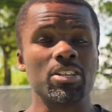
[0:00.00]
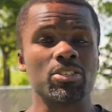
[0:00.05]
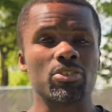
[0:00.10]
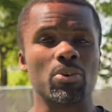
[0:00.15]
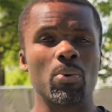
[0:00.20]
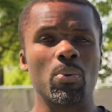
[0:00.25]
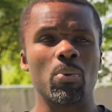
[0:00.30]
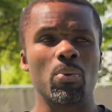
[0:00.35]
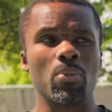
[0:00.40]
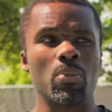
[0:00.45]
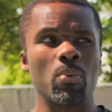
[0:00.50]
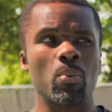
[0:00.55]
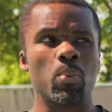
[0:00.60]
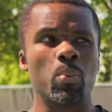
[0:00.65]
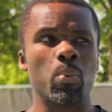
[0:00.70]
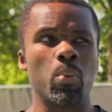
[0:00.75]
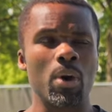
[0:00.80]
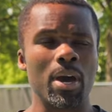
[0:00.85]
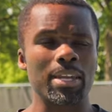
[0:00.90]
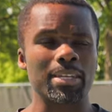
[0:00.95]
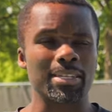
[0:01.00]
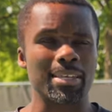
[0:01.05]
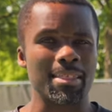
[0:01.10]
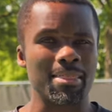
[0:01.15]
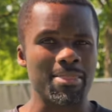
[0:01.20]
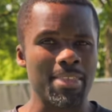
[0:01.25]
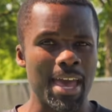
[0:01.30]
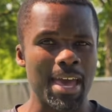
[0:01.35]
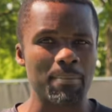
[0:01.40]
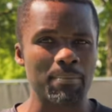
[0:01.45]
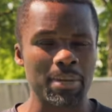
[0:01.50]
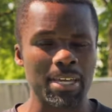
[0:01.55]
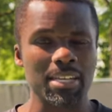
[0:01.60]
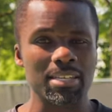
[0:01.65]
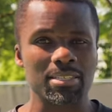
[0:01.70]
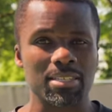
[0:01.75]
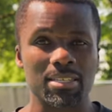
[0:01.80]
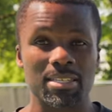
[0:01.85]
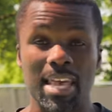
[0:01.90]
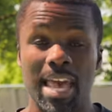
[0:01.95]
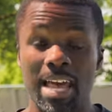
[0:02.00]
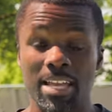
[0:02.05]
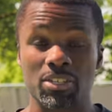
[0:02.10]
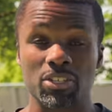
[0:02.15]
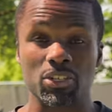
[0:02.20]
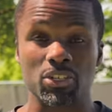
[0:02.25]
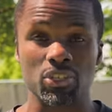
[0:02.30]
So what that means is, as a